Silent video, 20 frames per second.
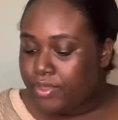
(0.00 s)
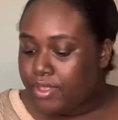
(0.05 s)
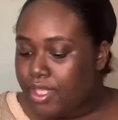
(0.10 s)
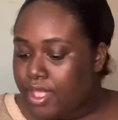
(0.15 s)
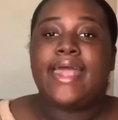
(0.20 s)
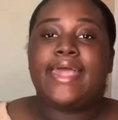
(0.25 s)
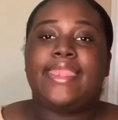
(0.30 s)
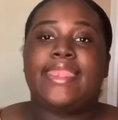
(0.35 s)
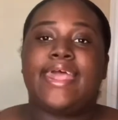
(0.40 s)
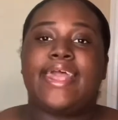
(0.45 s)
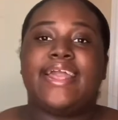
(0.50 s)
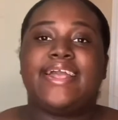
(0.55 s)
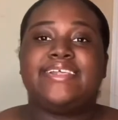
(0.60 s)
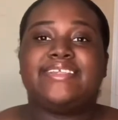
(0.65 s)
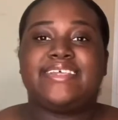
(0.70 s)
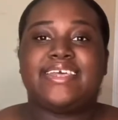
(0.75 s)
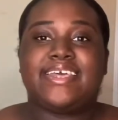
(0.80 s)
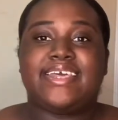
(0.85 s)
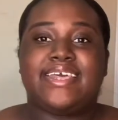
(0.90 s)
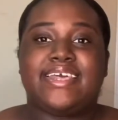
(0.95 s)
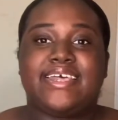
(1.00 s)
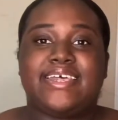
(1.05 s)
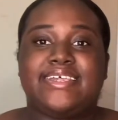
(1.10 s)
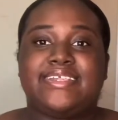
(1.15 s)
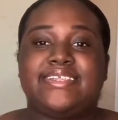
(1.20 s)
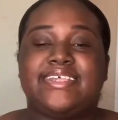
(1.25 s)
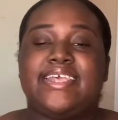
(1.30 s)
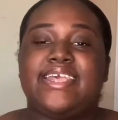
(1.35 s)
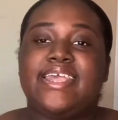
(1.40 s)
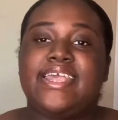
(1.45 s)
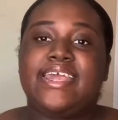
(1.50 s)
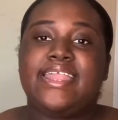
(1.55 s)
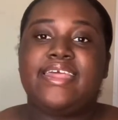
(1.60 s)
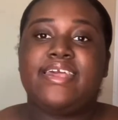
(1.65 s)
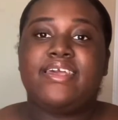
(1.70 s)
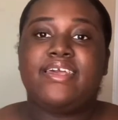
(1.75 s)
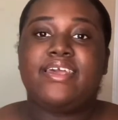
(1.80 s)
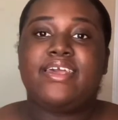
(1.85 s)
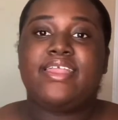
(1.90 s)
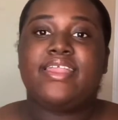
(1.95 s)
Next is
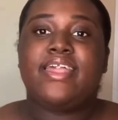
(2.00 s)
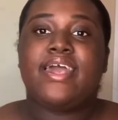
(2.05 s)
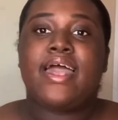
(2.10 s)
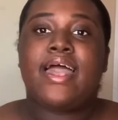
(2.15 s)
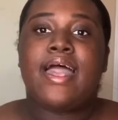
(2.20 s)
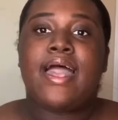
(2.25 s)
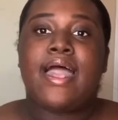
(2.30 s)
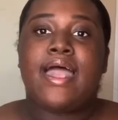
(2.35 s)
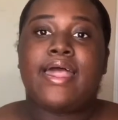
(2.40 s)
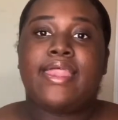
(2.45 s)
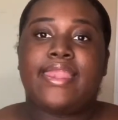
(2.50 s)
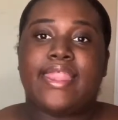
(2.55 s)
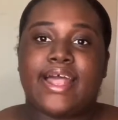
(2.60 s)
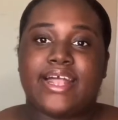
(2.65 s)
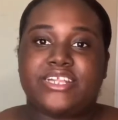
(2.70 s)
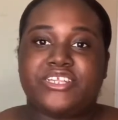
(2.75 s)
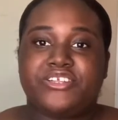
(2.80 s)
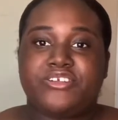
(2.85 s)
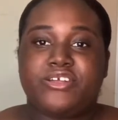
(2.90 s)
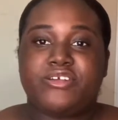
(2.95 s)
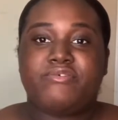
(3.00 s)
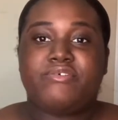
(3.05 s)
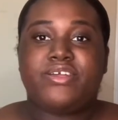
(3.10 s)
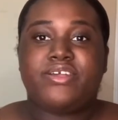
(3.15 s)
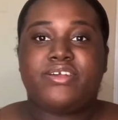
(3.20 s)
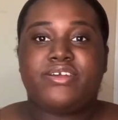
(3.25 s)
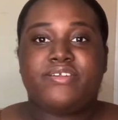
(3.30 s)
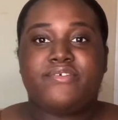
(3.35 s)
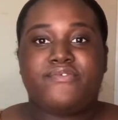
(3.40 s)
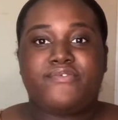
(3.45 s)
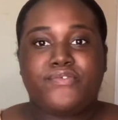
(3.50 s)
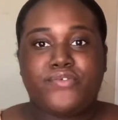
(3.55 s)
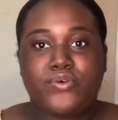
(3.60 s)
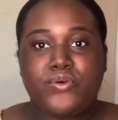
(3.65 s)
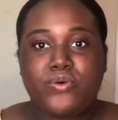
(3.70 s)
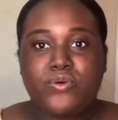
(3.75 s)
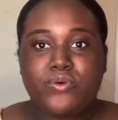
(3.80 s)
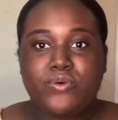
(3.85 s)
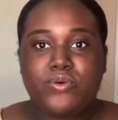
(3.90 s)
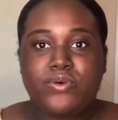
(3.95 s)
eating Nigerian
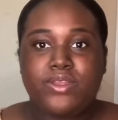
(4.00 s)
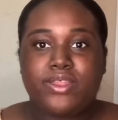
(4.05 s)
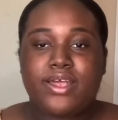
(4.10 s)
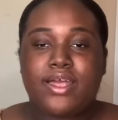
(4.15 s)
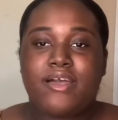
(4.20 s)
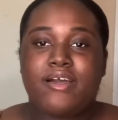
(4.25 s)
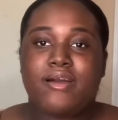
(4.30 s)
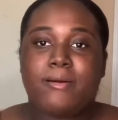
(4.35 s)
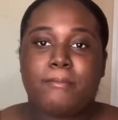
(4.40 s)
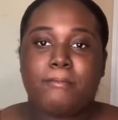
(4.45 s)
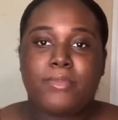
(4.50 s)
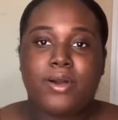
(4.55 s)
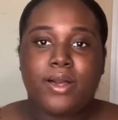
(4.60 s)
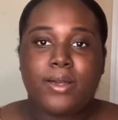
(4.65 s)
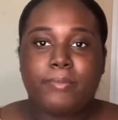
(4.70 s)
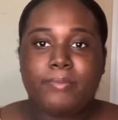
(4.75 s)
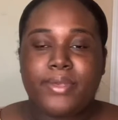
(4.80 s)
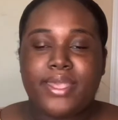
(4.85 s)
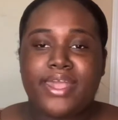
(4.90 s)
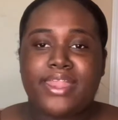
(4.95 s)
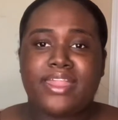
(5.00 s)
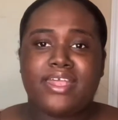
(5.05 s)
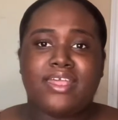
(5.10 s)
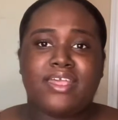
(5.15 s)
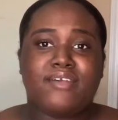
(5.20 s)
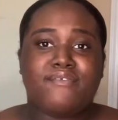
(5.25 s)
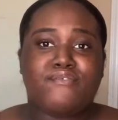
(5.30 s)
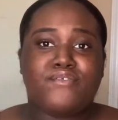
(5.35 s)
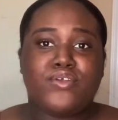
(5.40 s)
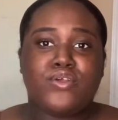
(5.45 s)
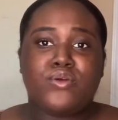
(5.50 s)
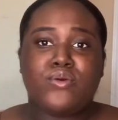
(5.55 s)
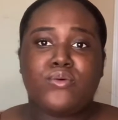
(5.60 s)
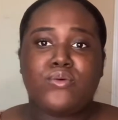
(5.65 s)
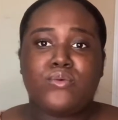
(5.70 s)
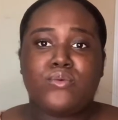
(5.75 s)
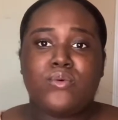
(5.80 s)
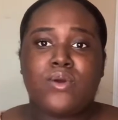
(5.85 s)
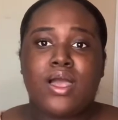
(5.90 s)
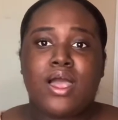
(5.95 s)
food, mukbang. If
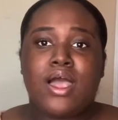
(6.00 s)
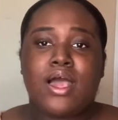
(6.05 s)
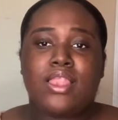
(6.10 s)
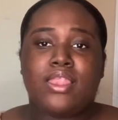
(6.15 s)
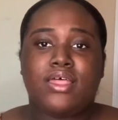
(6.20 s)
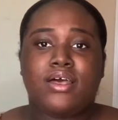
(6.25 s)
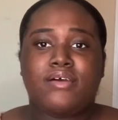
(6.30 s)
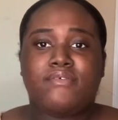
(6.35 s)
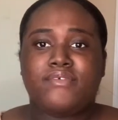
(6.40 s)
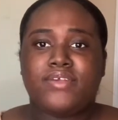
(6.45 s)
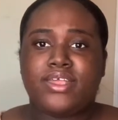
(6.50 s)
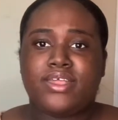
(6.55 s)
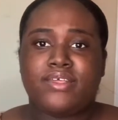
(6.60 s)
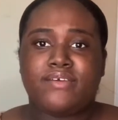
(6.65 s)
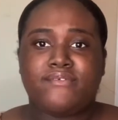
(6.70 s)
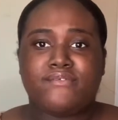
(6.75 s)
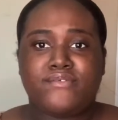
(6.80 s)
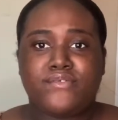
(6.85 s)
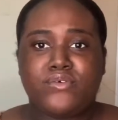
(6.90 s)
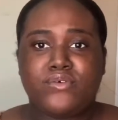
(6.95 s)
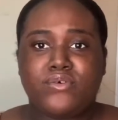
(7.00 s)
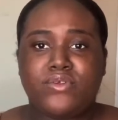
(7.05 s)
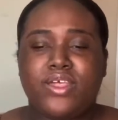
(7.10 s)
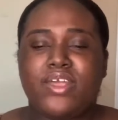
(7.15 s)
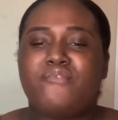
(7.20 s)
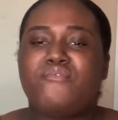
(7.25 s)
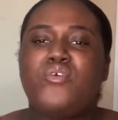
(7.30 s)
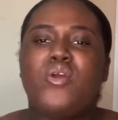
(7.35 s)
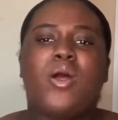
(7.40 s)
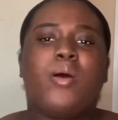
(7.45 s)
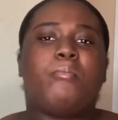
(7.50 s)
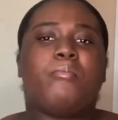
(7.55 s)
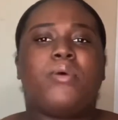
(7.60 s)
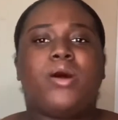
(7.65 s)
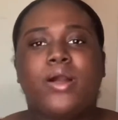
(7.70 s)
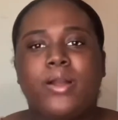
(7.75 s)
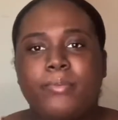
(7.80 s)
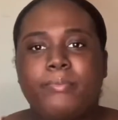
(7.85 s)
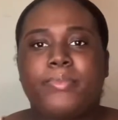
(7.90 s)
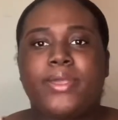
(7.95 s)
you love eating food, if you're a
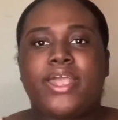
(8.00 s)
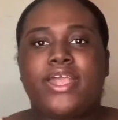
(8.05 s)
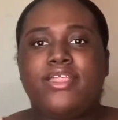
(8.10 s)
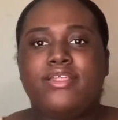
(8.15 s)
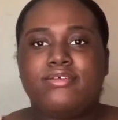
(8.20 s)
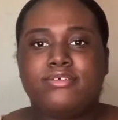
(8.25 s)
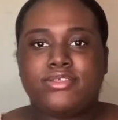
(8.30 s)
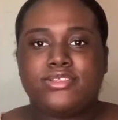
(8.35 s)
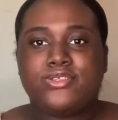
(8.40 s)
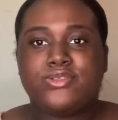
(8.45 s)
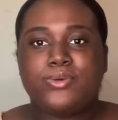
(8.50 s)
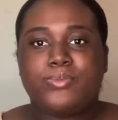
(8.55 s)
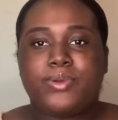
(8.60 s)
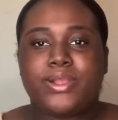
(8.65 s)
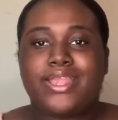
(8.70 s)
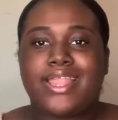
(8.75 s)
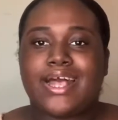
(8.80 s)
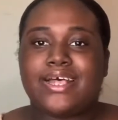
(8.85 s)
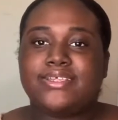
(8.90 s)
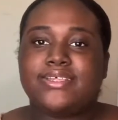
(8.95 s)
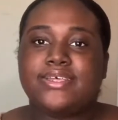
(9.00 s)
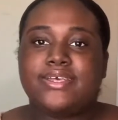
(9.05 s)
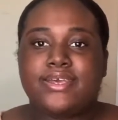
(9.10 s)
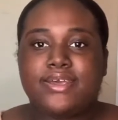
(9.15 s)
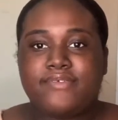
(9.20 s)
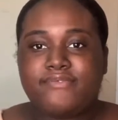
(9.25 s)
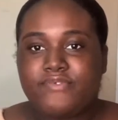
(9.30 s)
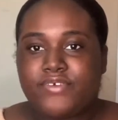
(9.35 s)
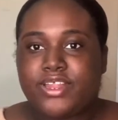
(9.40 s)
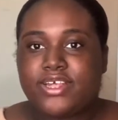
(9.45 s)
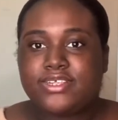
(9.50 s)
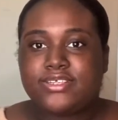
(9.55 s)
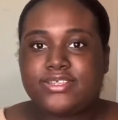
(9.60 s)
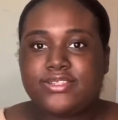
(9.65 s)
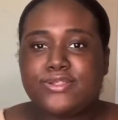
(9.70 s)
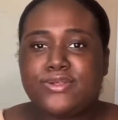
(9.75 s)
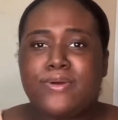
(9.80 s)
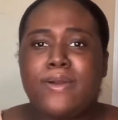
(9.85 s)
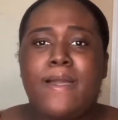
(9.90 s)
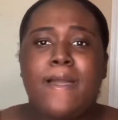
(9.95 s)
mukbang YouTuber, that's a good video to
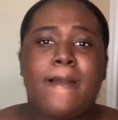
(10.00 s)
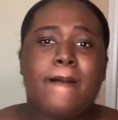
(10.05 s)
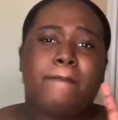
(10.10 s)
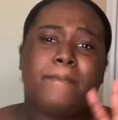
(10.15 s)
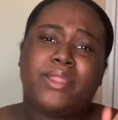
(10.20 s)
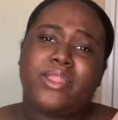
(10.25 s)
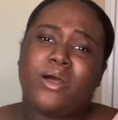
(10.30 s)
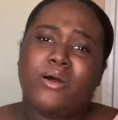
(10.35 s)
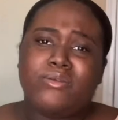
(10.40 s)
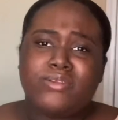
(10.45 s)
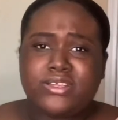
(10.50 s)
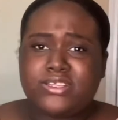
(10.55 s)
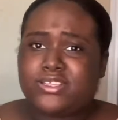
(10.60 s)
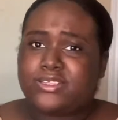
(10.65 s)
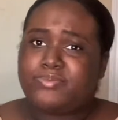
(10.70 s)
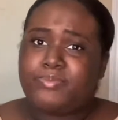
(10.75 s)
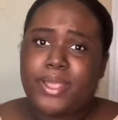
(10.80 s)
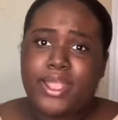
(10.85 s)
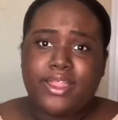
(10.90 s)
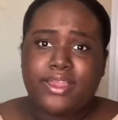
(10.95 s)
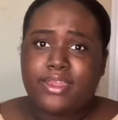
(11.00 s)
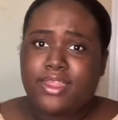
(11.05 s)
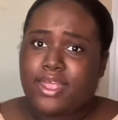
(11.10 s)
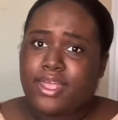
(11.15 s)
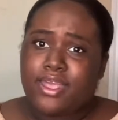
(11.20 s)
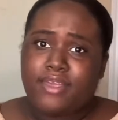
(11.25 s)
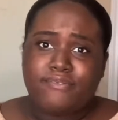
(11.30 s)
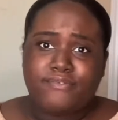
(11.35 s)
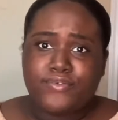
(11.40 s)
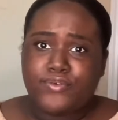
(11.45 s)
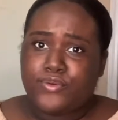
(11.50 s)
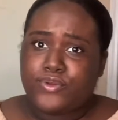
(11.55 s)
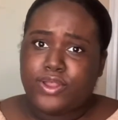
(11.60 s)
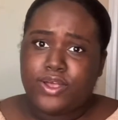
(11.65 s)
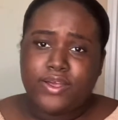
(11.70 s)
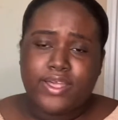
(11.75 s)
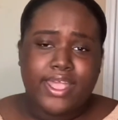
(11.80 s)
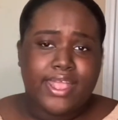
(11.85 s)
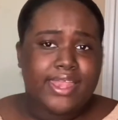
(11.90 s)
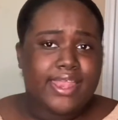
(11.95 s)
do, but don't disrespect their food,
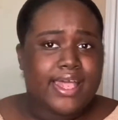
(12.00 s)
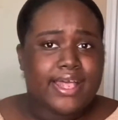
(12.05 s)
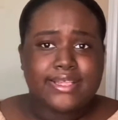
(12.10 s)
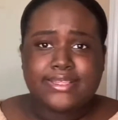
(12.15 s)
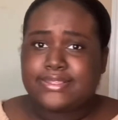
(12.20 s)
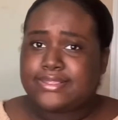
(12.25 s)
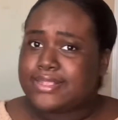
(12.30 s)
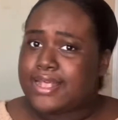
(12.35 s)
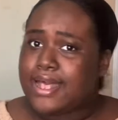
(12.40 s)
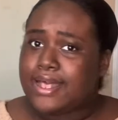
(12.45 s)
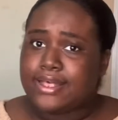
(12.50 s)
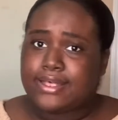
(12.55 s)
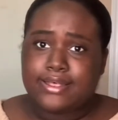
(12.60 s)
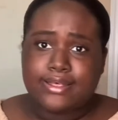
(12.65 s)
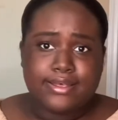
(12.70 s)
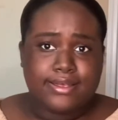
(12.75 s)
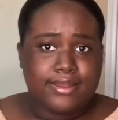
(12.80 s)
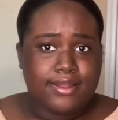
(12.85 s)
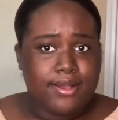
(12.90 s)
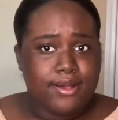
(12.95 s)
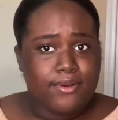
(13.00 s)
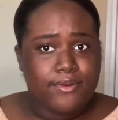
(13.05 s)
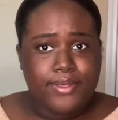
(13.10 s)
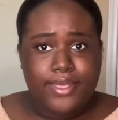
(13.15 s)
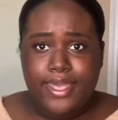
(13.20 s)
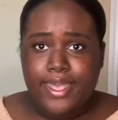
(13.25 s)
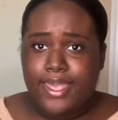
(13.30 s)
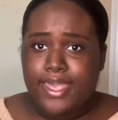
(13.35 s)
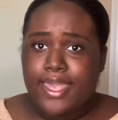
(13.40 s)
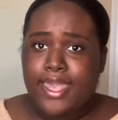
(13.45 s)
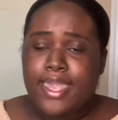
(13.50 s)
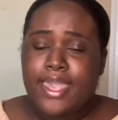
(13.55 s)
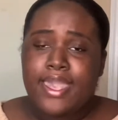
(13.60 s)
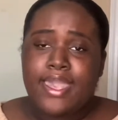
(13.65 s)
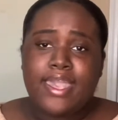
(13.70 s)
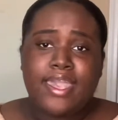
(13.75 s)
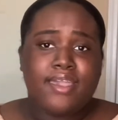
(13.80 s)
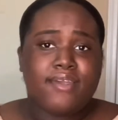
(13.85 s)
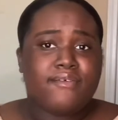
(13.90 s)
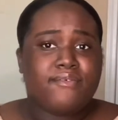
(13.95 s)
okay? That's not good, okay?
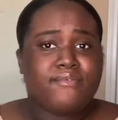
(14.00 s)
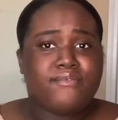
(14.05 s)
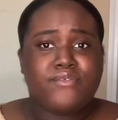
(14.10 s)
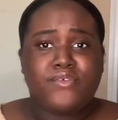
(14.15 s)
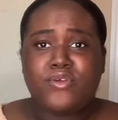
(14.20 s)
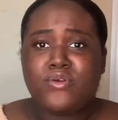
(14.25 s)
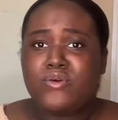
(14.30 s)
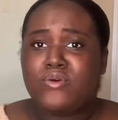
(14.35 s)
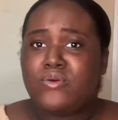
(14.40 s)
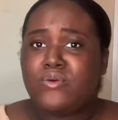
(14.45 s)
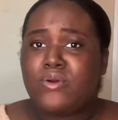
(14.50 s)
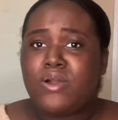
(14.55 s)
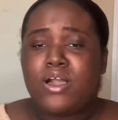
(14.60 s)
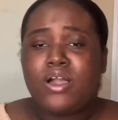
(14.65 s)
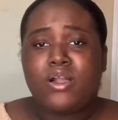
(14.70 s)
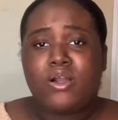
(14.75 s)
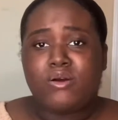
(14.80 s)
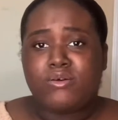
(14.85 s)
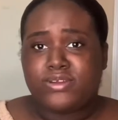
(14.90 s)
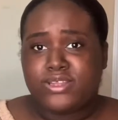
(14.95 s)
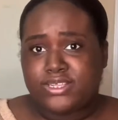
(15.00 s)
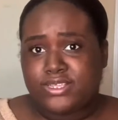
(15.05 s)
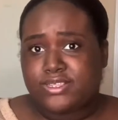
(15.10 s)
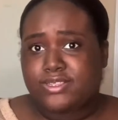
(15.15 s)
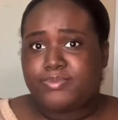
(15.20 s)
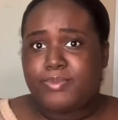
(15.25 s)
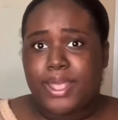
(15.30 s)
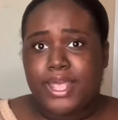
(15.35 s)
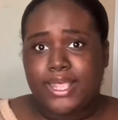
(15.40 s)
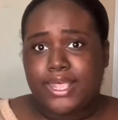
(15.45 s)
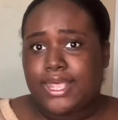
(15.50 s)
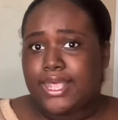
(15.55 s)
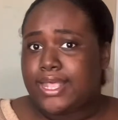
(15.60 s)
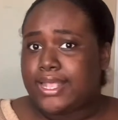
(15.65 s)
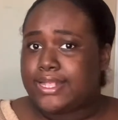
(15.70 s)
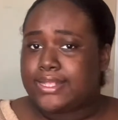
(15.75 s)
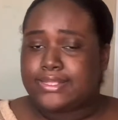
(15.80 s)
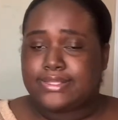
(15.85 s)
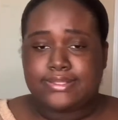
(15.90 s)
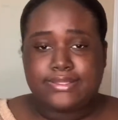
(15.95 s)
If you gonna disrespect it,
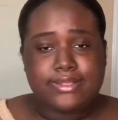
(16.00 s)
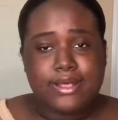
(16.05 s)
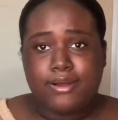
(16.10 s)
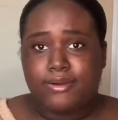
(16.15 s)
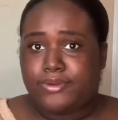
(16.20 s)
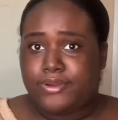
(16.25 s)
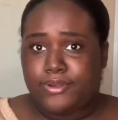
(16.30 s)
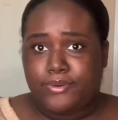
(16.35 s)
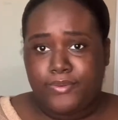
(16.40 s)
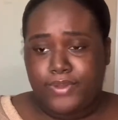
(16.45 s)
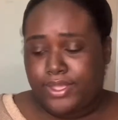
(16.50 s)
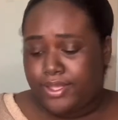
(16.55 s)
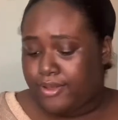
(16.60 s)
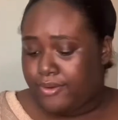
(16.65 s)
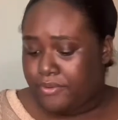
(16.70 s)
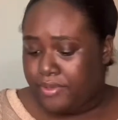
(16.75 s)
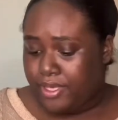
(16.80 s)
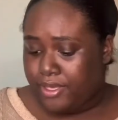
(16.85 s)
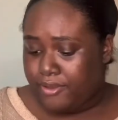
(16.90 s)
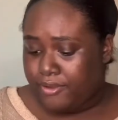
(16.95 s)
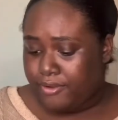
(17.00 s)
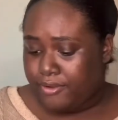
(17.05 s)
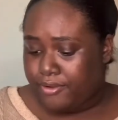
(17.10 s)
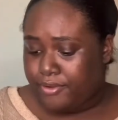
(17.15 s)
don't do it, okay, girl?